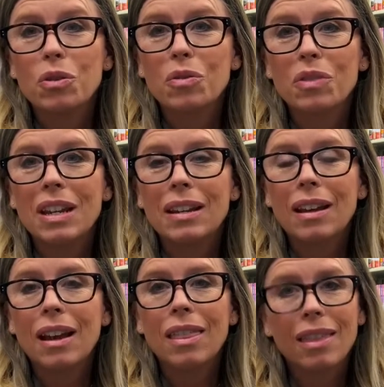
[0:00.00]
to read
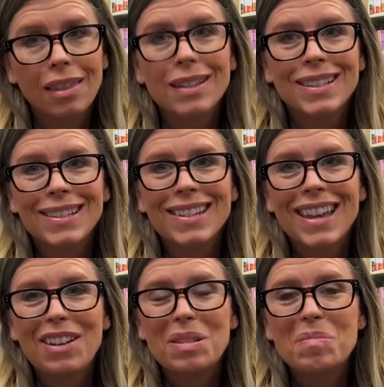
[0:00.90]
at the Lexington
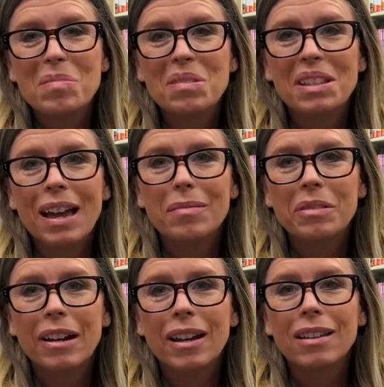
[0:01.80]
County Public
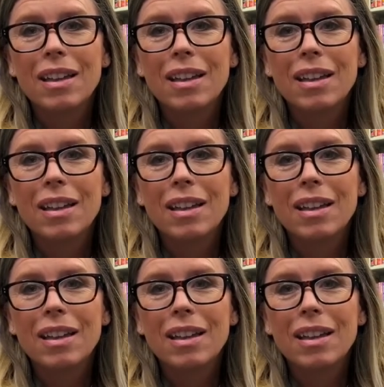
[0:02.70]
Library.